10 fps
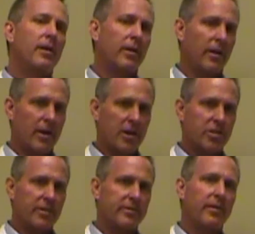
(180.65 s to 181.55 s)

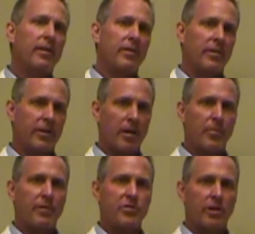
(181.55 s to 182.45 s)
Concussions. The
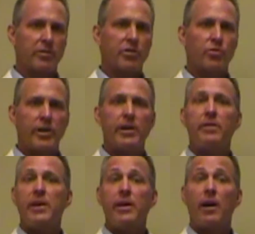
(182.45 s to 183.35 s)
number of children
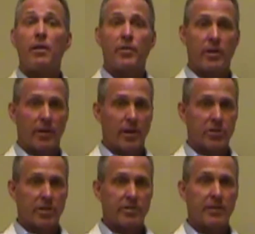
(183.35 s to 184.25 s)
treated in the ER for
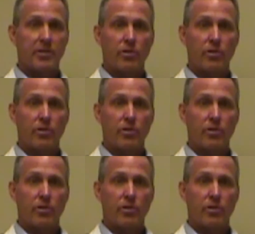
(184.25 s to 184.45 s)
concussions has